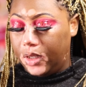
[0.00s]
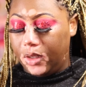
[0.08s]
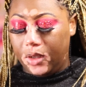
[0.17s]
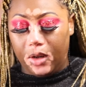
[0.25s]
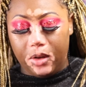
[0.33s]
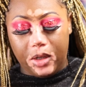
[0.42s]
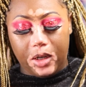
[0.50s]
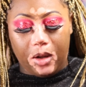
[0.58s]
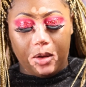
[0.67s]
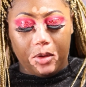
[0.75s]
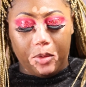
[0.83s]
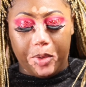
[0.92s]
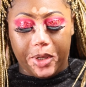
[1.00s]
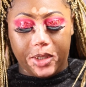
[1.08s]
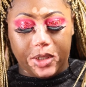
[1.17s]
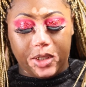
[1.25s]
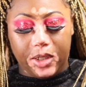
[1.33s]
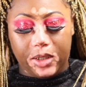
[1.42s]
You don't need a whole
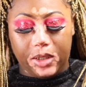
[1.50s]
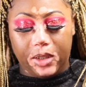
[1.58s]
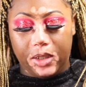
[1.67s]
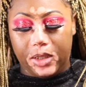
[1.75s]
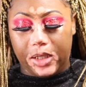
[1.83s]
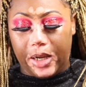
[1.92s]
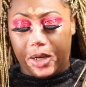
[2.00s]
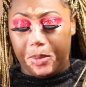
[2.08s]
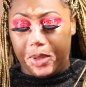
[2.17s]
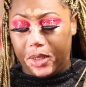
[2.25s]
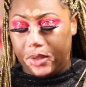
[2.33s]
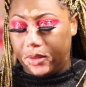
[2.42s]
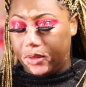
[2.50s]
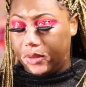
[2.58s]
bunch, just a little tiny bit.